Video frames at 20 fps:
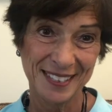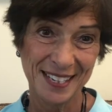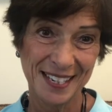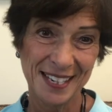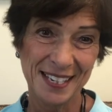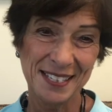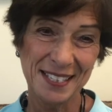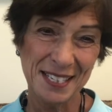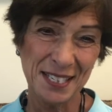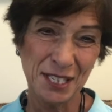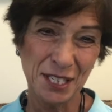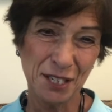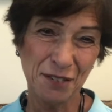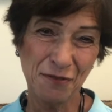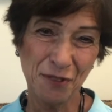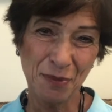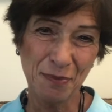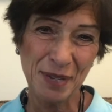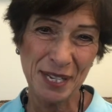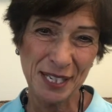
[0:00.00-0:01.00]
It's easy for
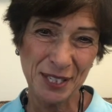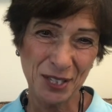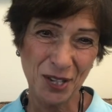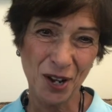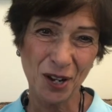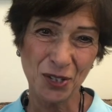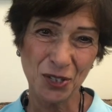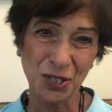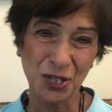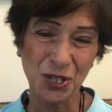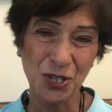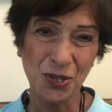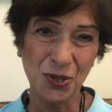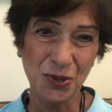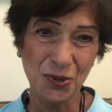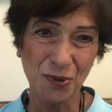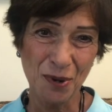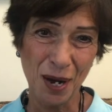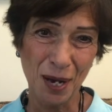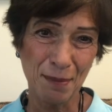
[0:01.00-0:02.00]
me to talk to
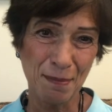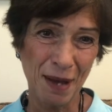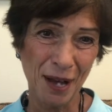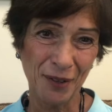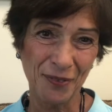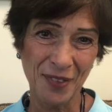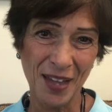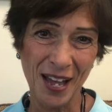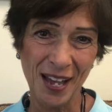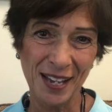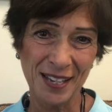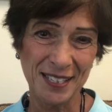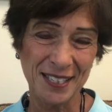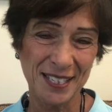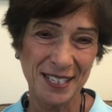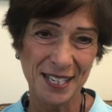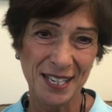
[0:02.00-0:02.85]
you about that